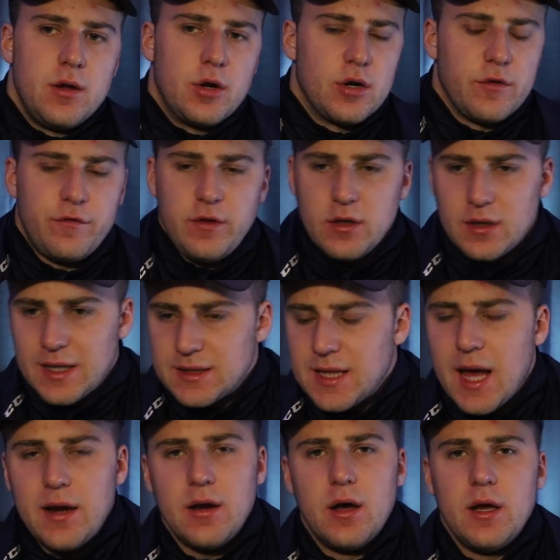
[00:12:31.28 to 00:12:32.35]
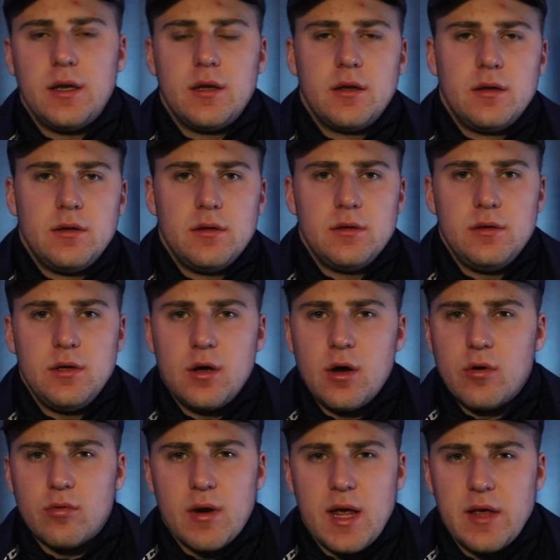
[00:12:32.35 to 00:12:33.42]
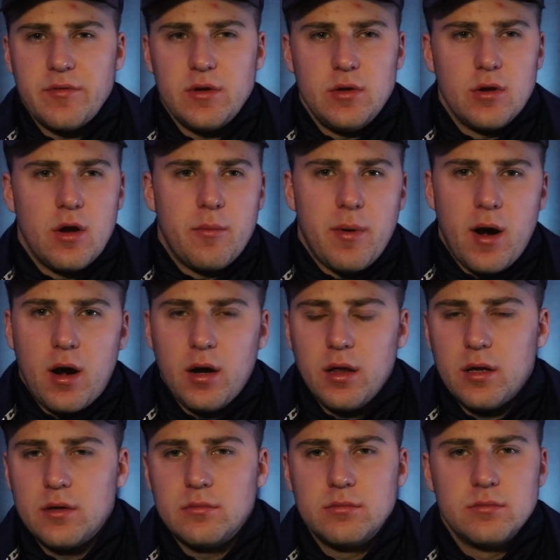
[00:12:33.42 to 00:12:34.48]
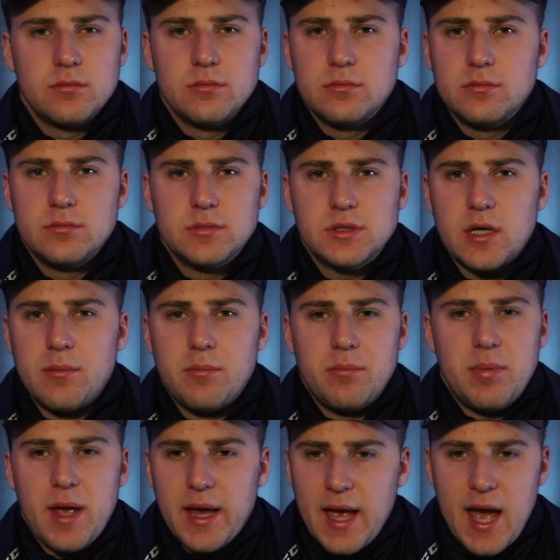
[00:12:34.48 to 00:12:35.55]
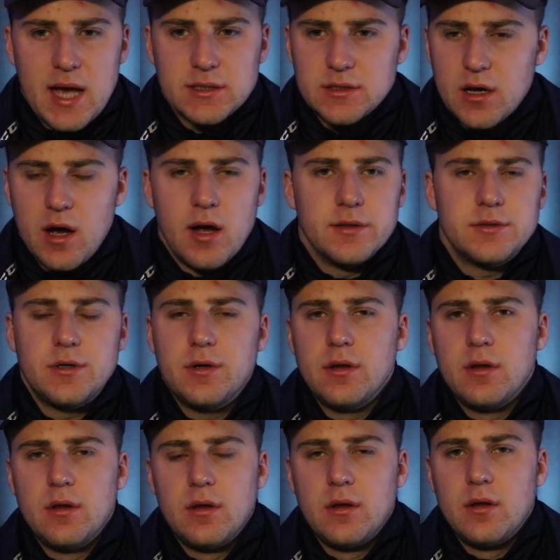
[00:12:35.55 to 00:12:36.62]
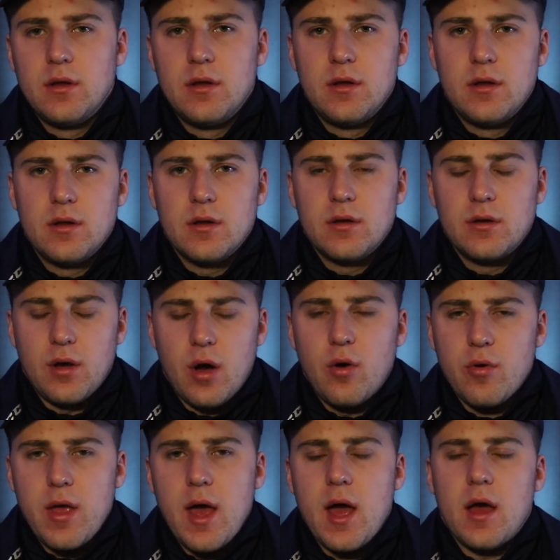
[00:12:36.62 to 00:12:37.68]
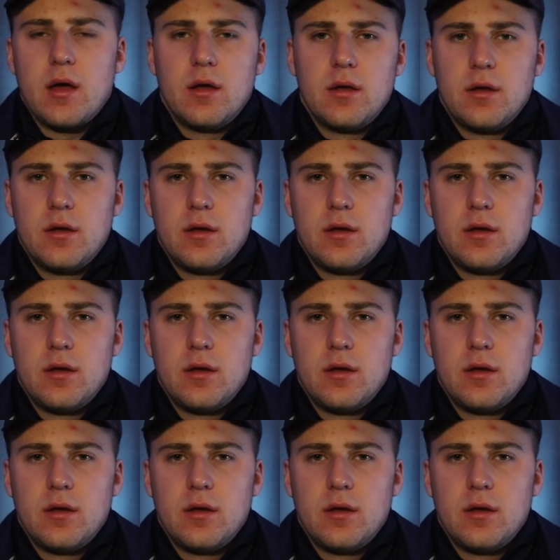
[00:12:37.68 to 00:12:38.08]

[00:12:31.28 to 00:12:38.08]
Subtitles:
You're going to feel it that night. You go raving, you go partying. Some big ass concert. Oh yeah.